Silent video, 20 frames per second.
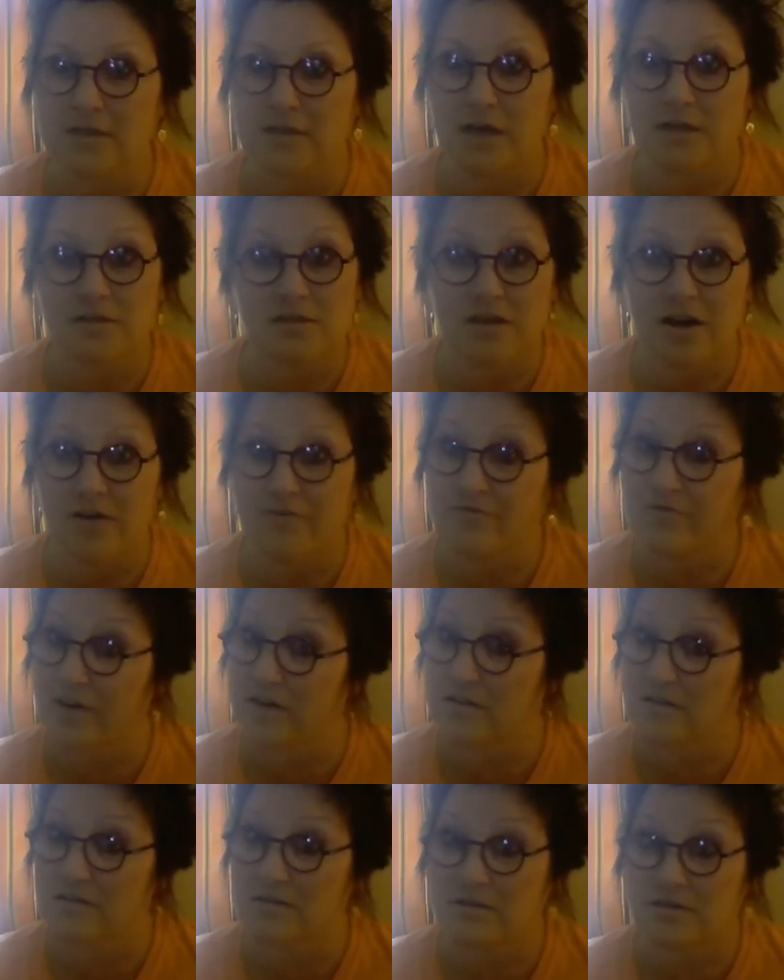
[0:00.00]
God says, I'm
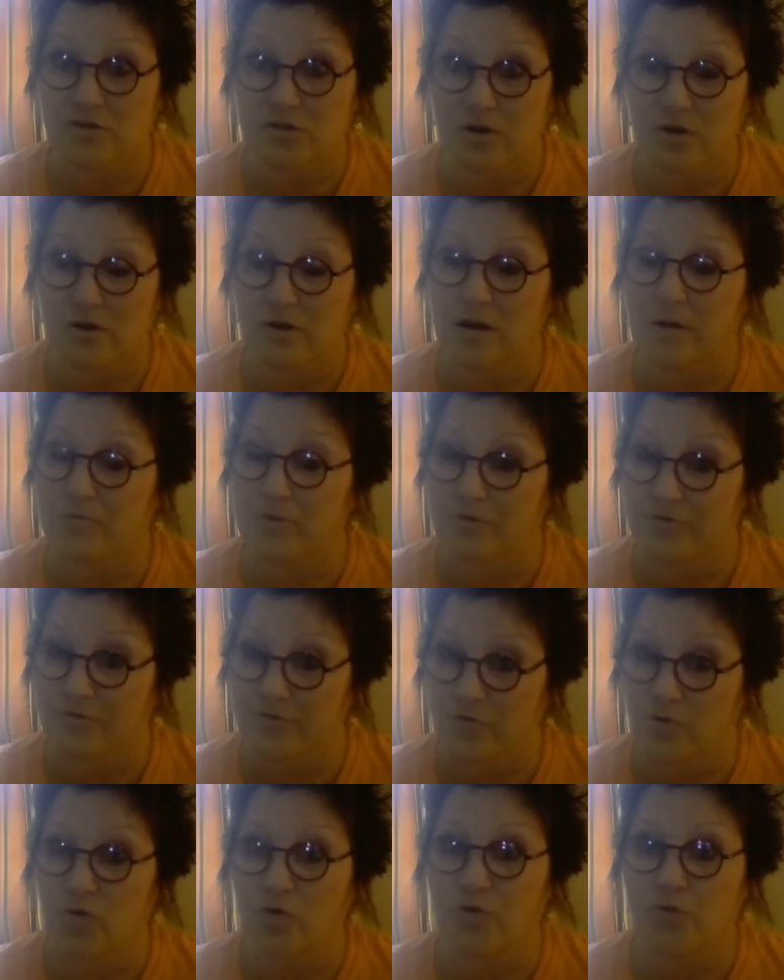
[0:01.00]
fixing to turn up the
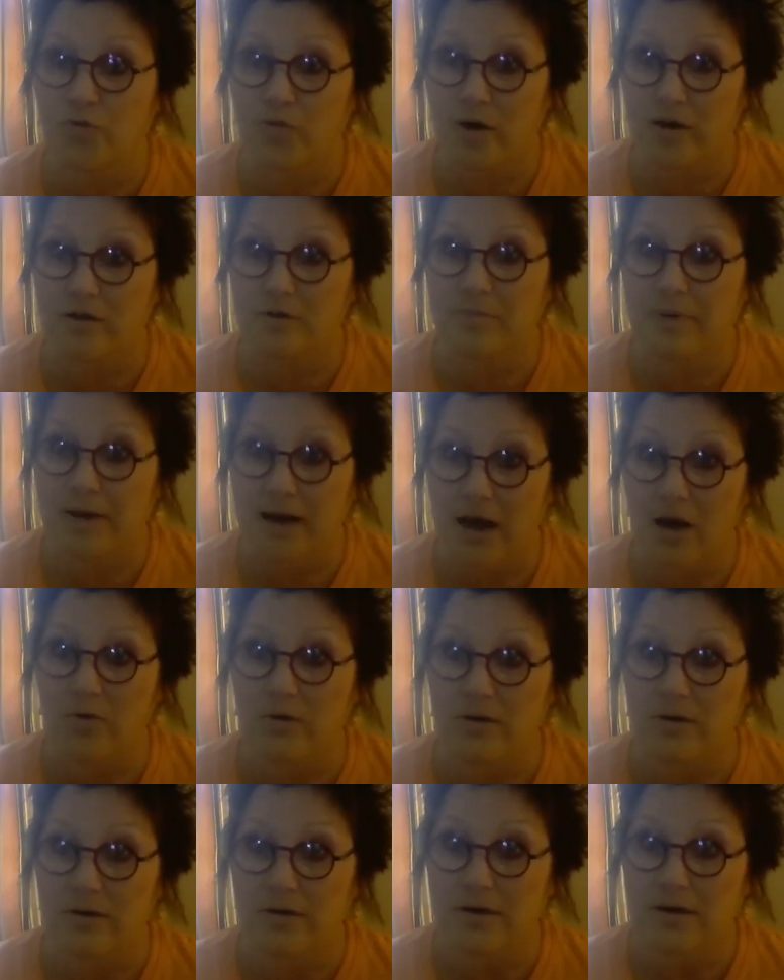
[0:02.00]
full throttle
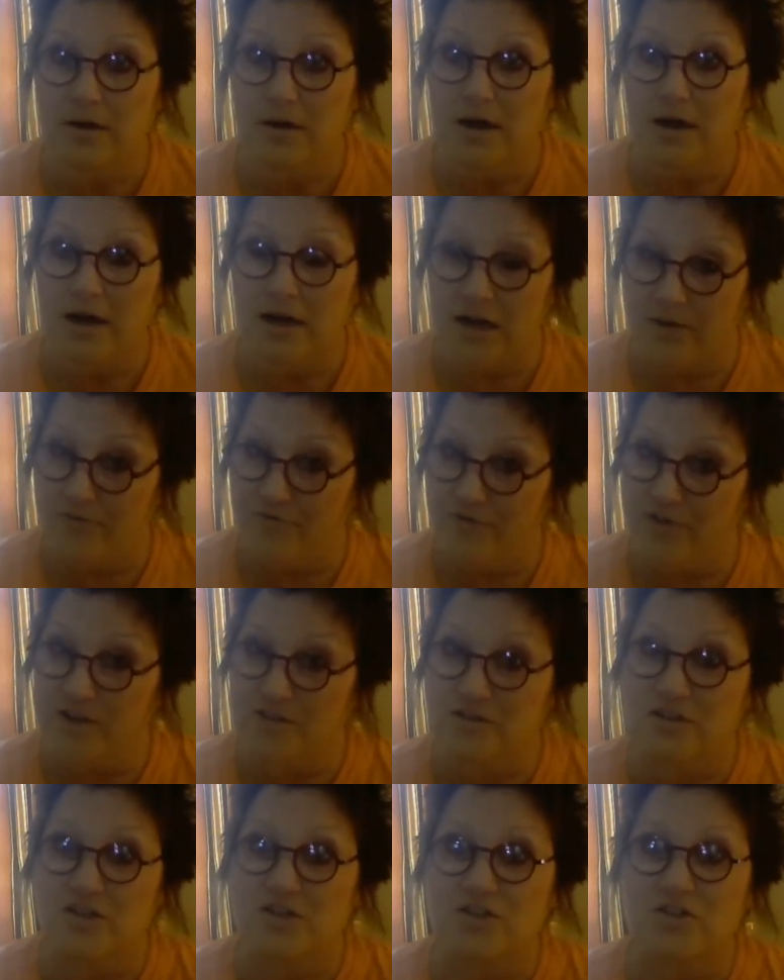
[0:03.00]
power and I'm
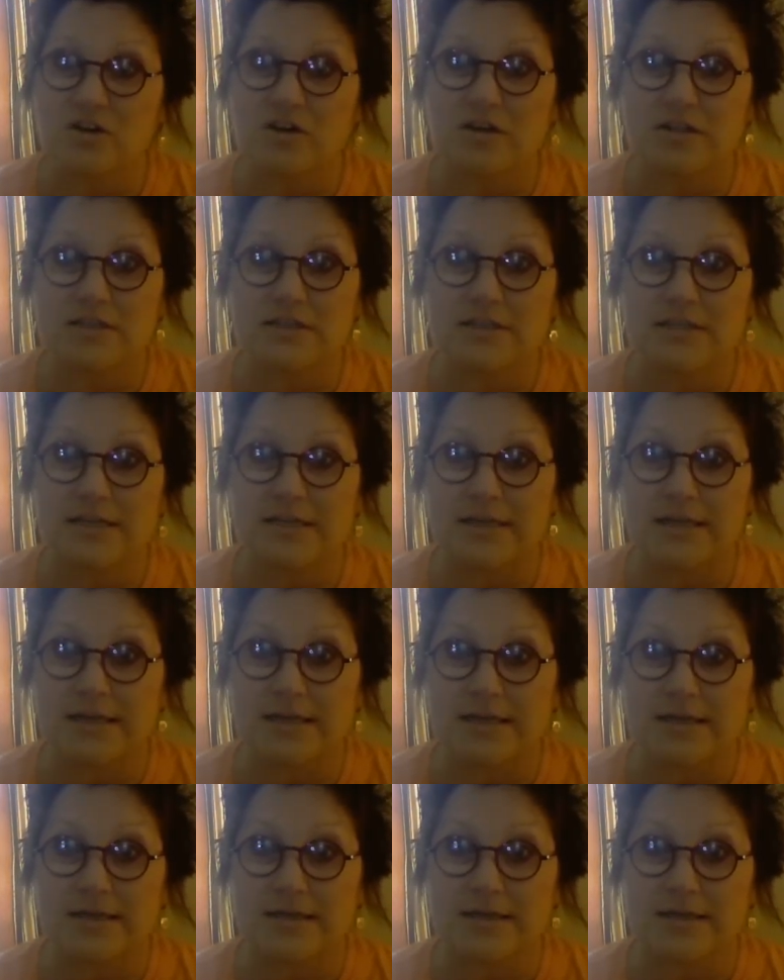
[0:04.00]
fixing to start contending.